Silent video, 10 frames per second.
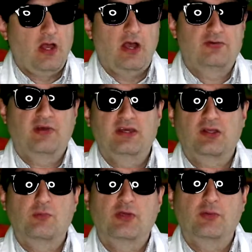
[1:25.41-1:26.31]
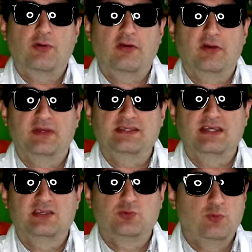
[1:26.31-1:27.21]
I would write a computer program that
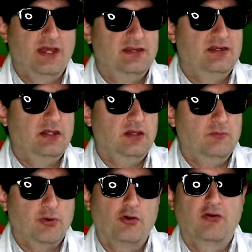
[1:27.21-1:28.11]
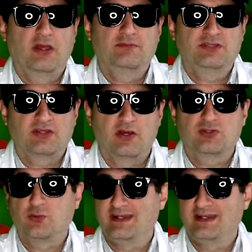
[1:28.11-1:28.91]
says when the program starts,